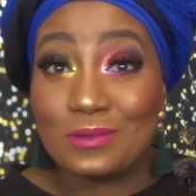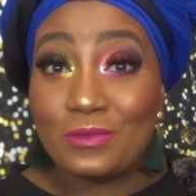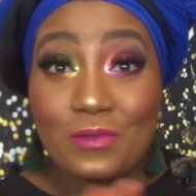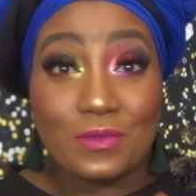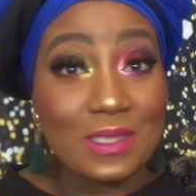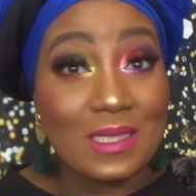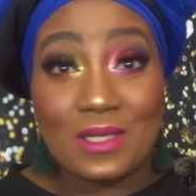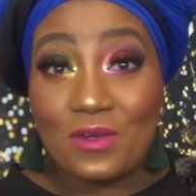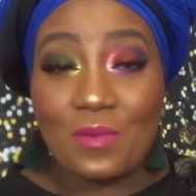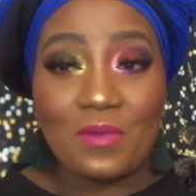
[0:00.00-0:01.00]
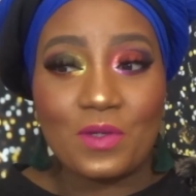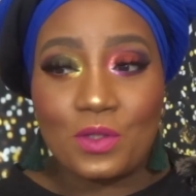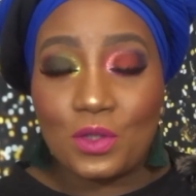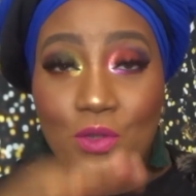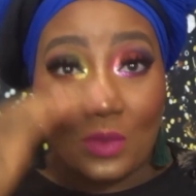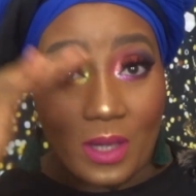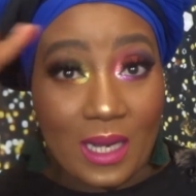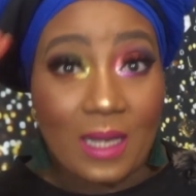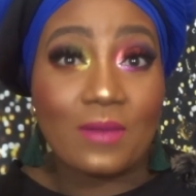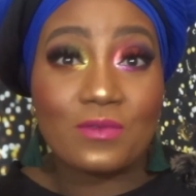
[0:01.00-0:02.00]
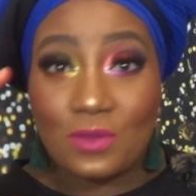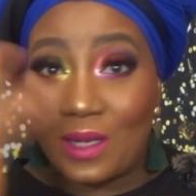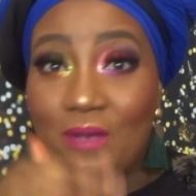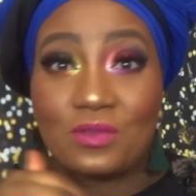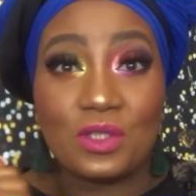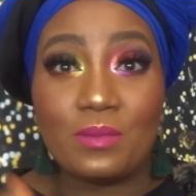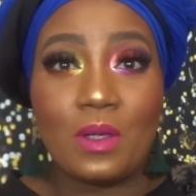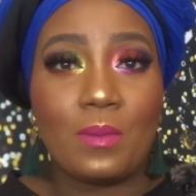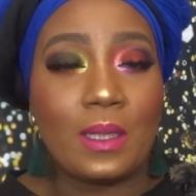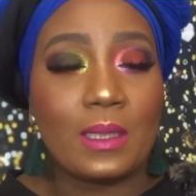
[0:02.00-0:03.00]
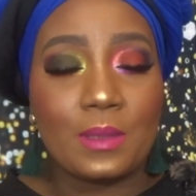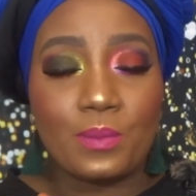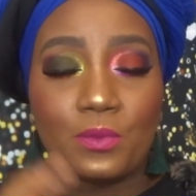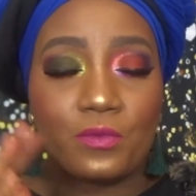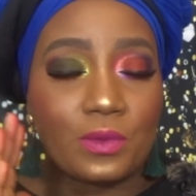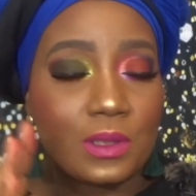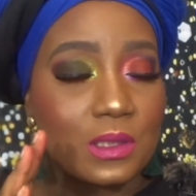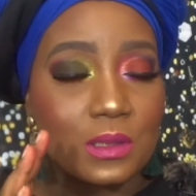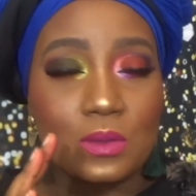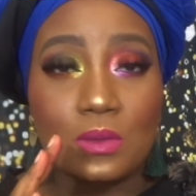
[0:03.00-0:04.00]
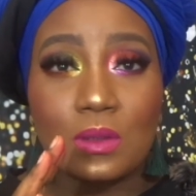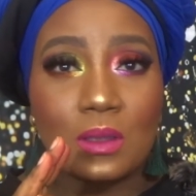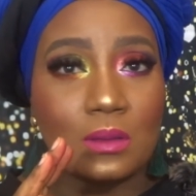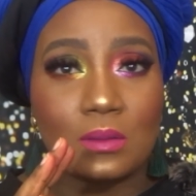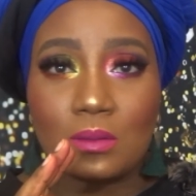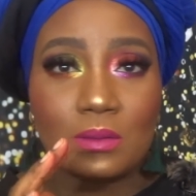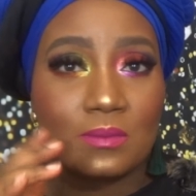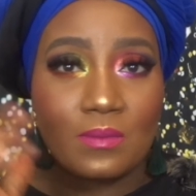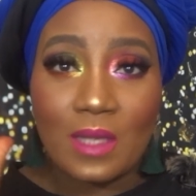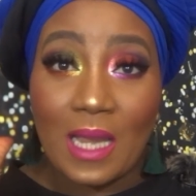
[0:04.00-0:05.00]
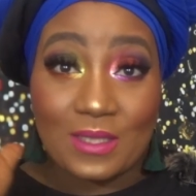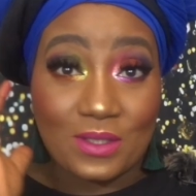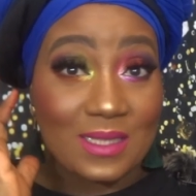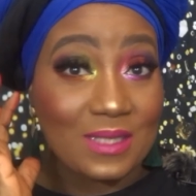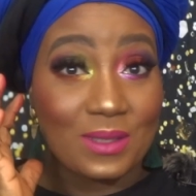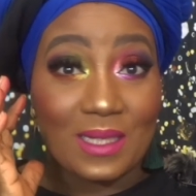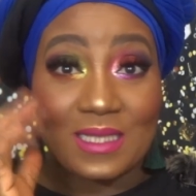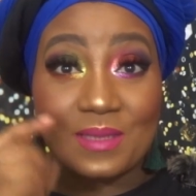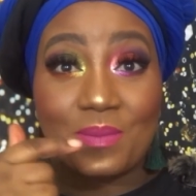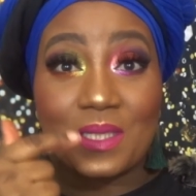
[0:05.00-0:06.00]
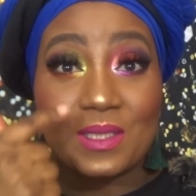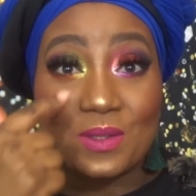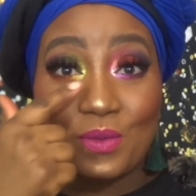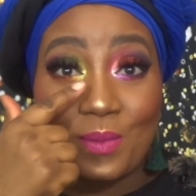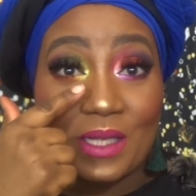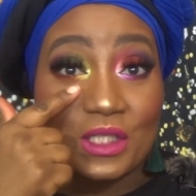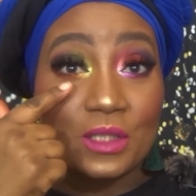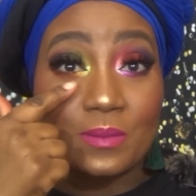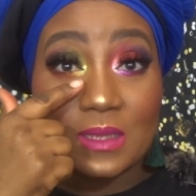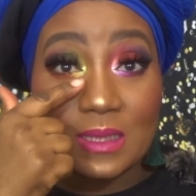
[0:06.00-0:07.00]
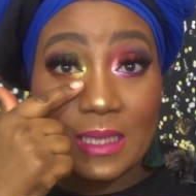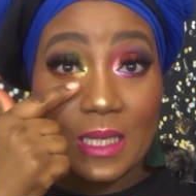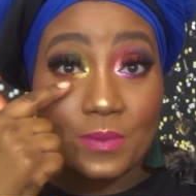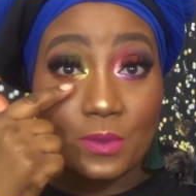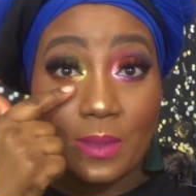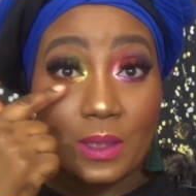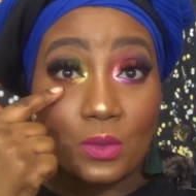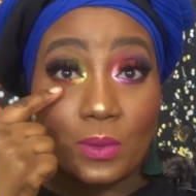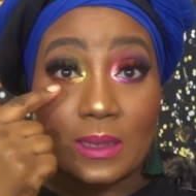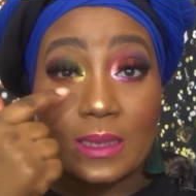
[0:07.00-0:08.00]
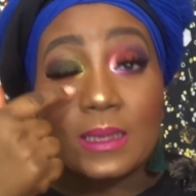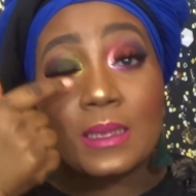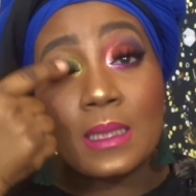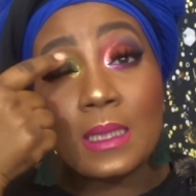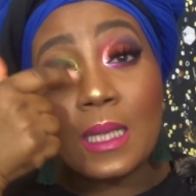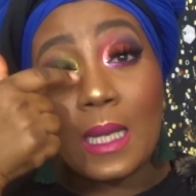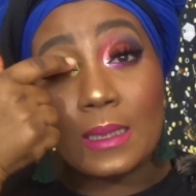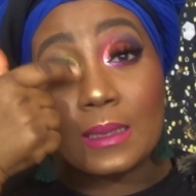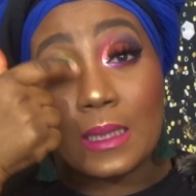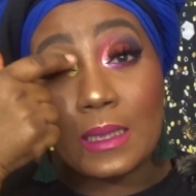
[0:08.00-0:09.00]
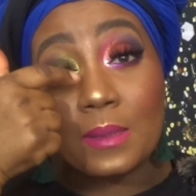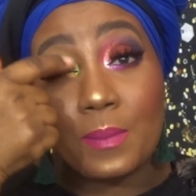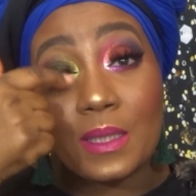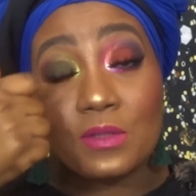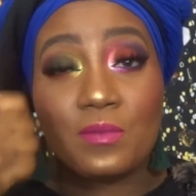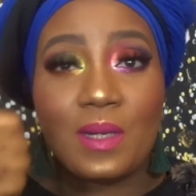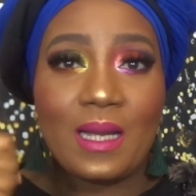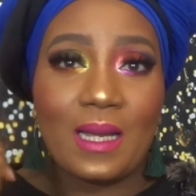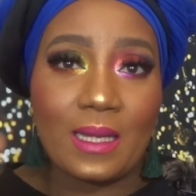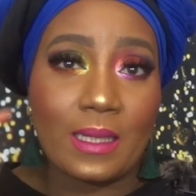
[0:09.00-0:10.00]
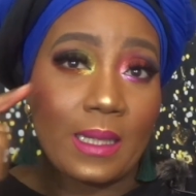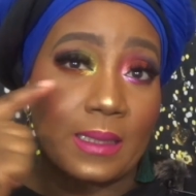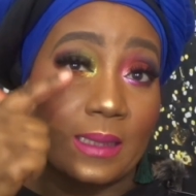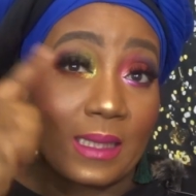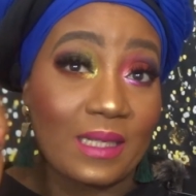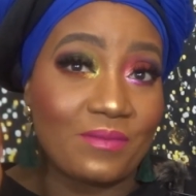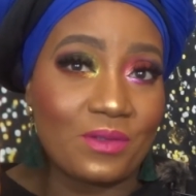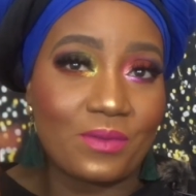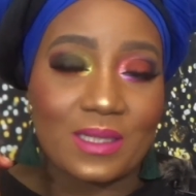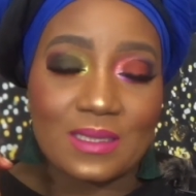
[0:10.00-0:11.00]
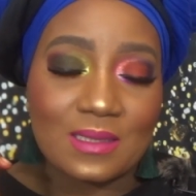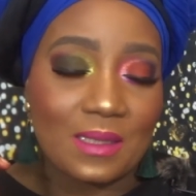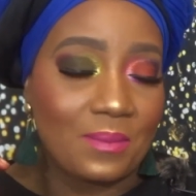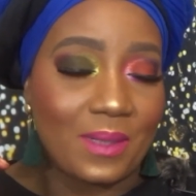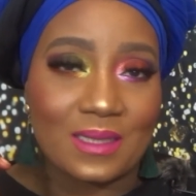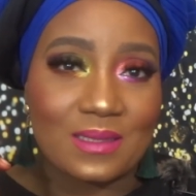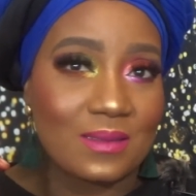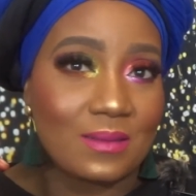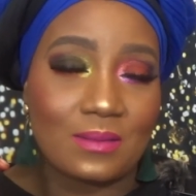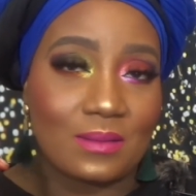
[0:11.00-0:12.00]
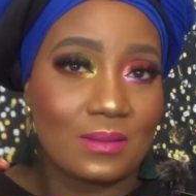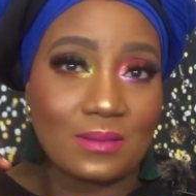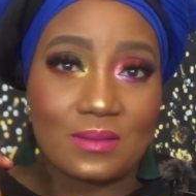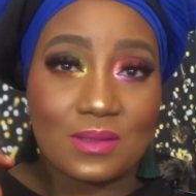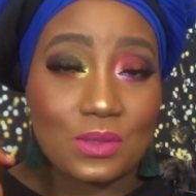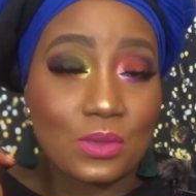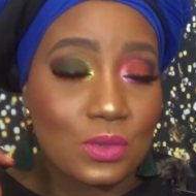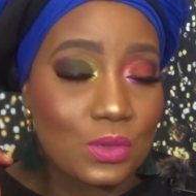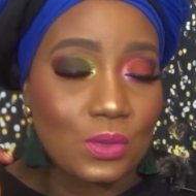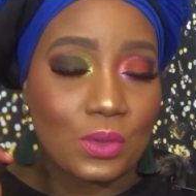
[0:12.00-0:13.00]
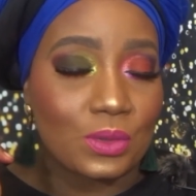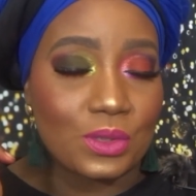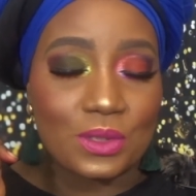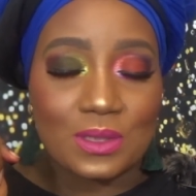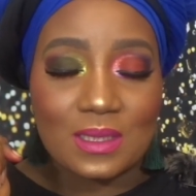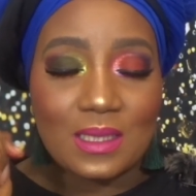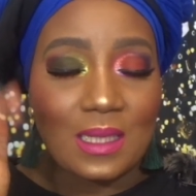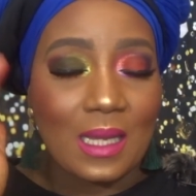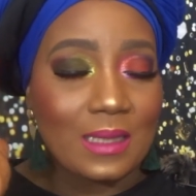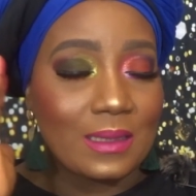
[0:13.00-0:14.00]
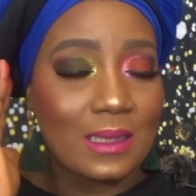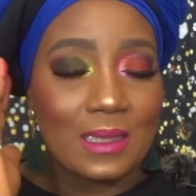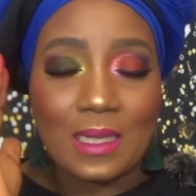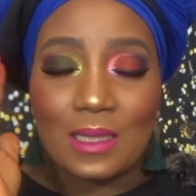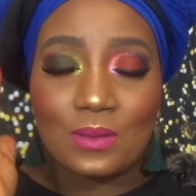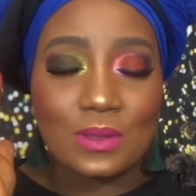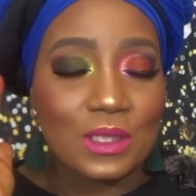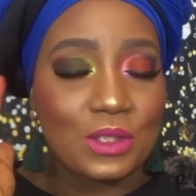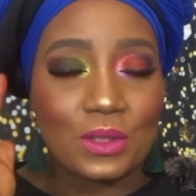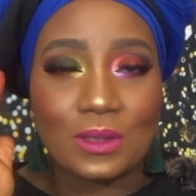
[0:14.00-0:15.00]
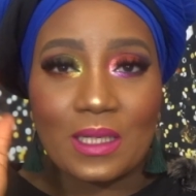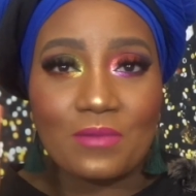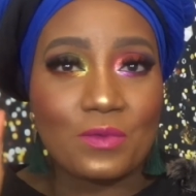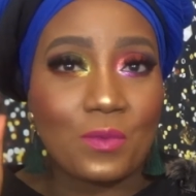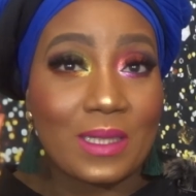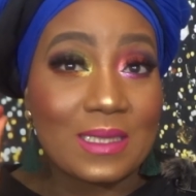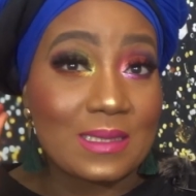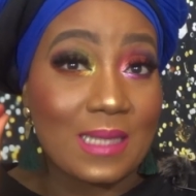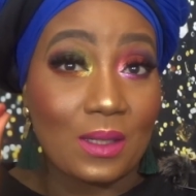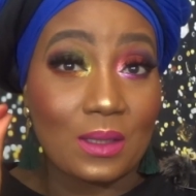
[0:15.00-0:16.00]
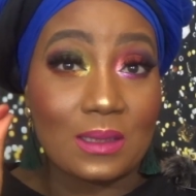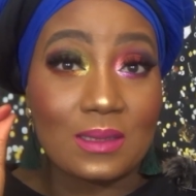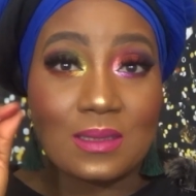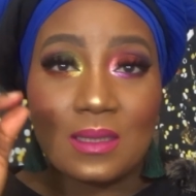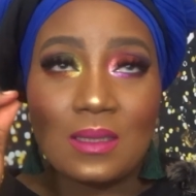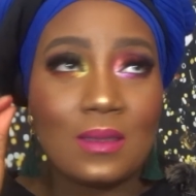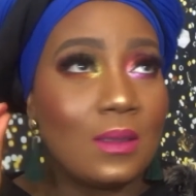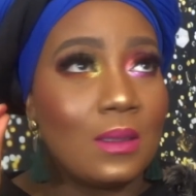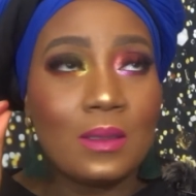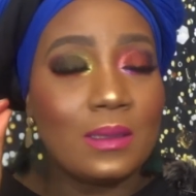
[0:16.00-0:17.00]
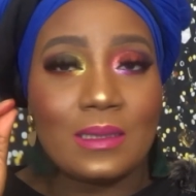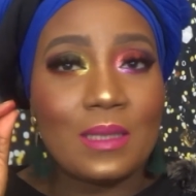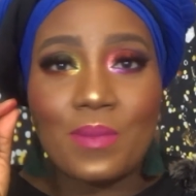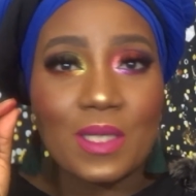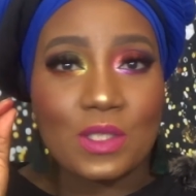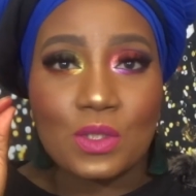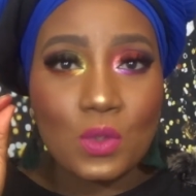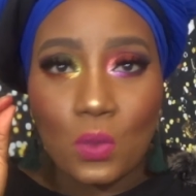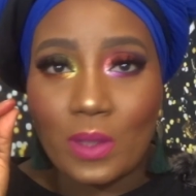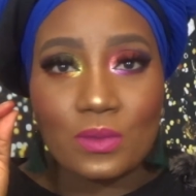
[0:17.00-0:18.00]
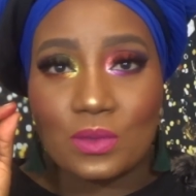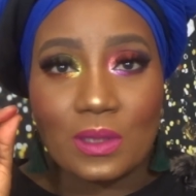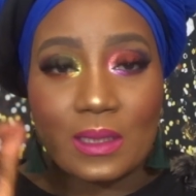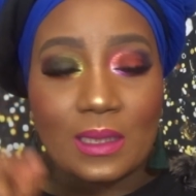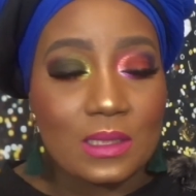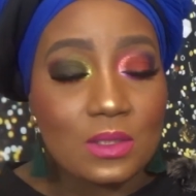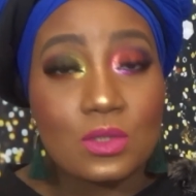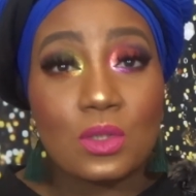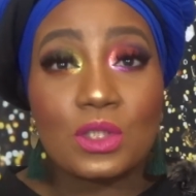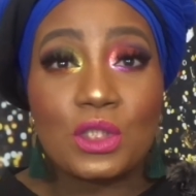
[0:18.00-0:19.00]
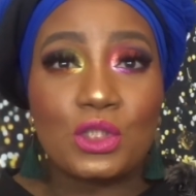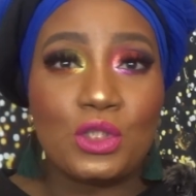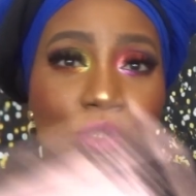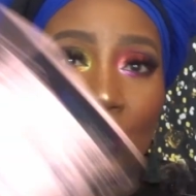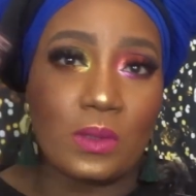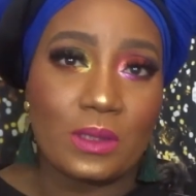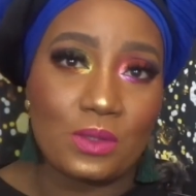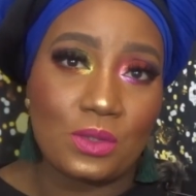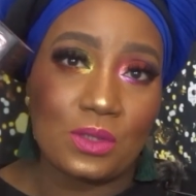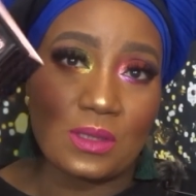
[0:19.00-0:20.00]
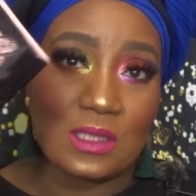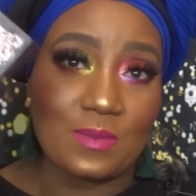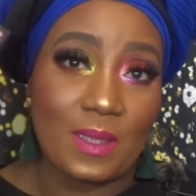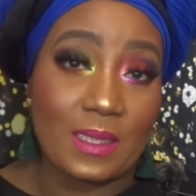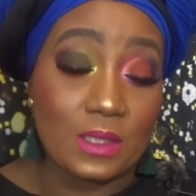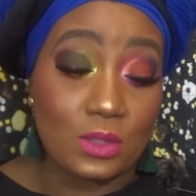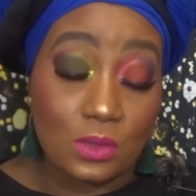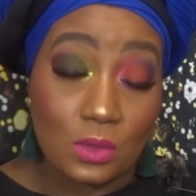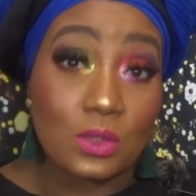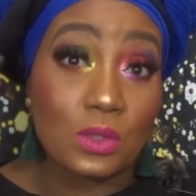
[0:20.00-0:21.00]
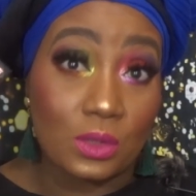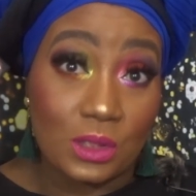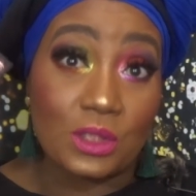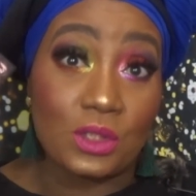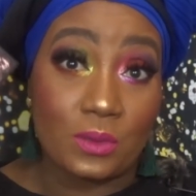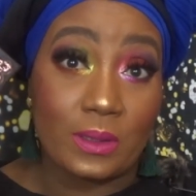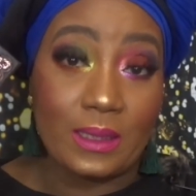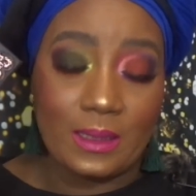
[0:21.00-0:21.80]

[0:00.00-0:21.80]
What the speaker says: If you've seen any of my video, you know I have to have shimmer on my lid. But for this look, oh, I just had to let it be. So my shimmers are kept on my lower lid and the inner part of my eye, and I left the rest matte. Oh, so gorgeous. And they laid on each other. Even when it's dark colors, they mix so well together. It's such a joy to use this palette. Such a joy.